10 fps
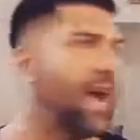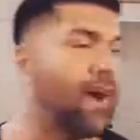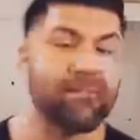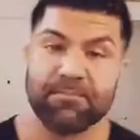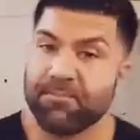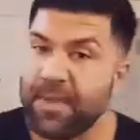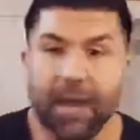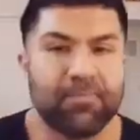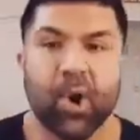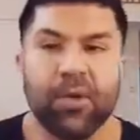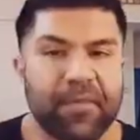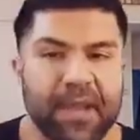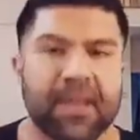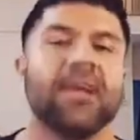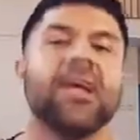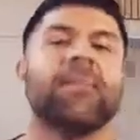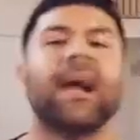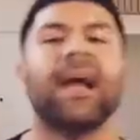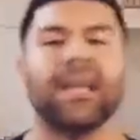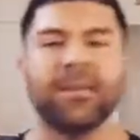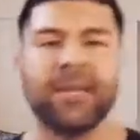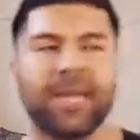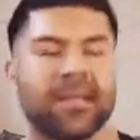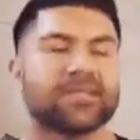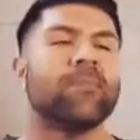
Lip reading: I'm not perfect by any means.